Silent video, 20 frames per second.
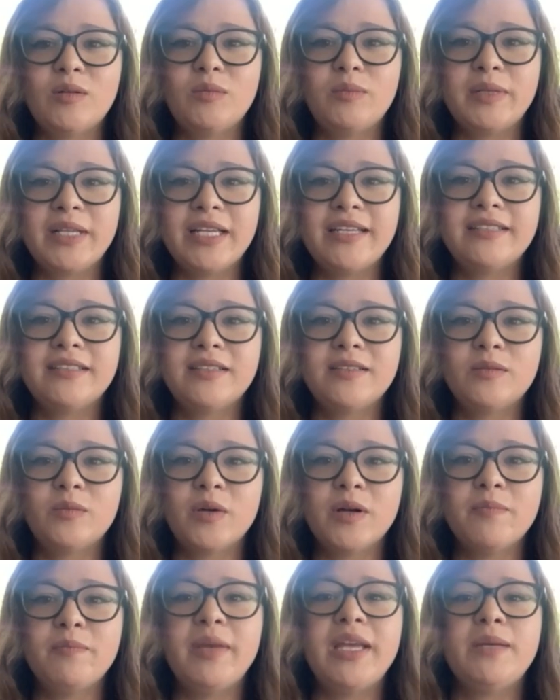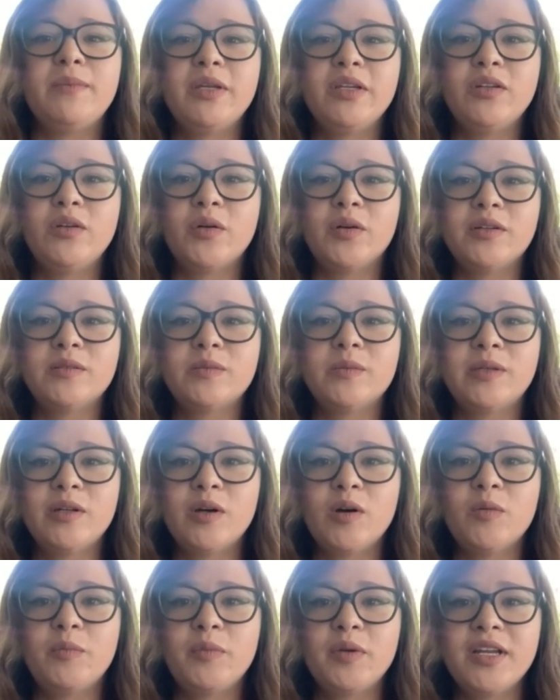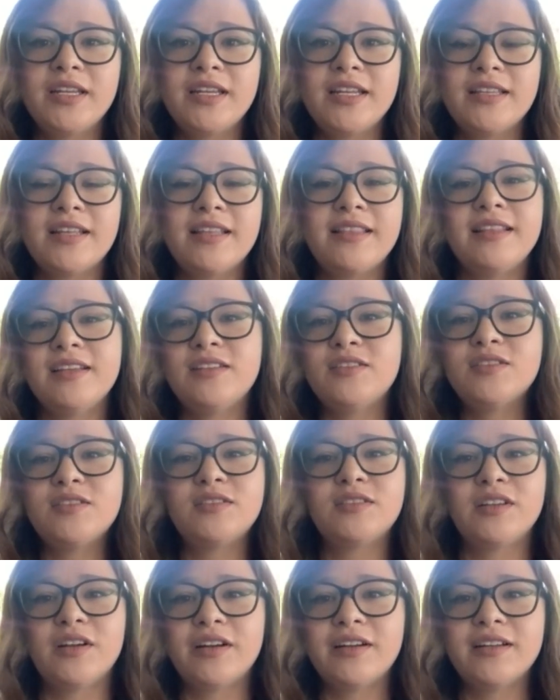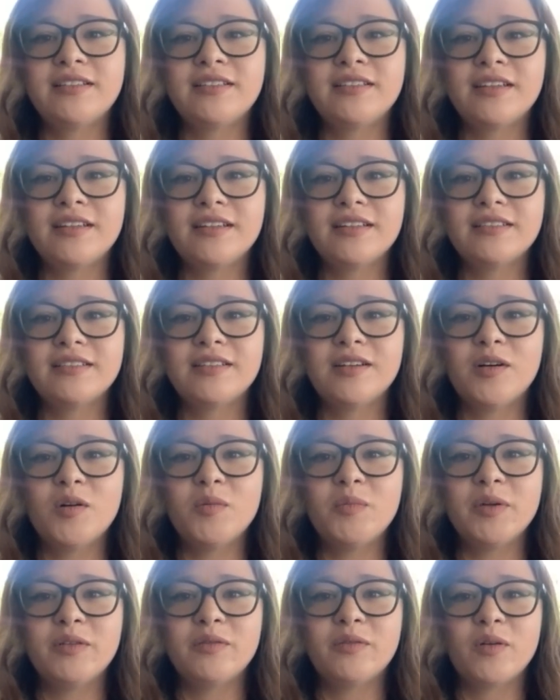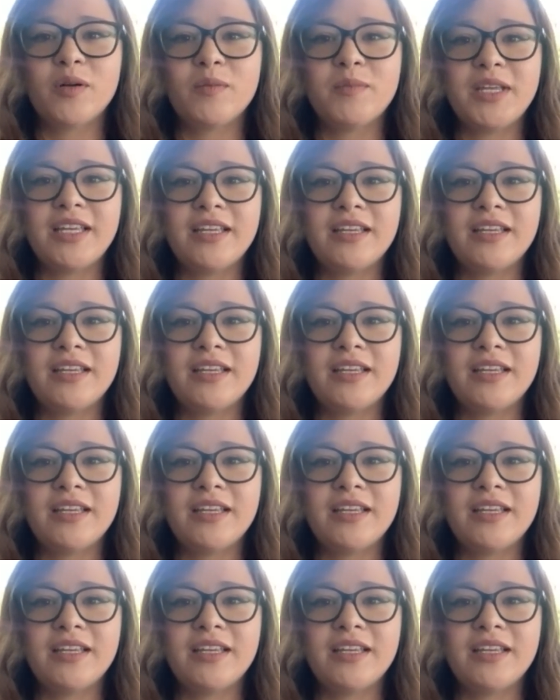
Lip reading: places where maybe doors would open, and then they just started to open for me.